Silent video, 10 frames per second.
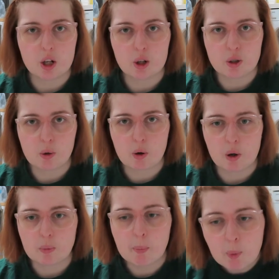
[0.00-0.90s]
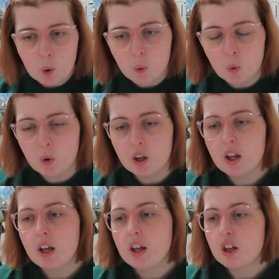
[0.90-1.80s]
Lotte World Mall,
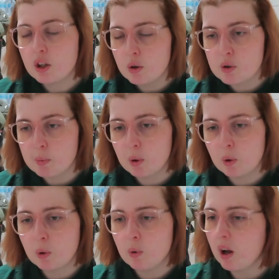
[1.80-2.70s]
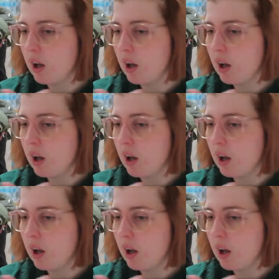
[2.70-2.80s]
huge mall.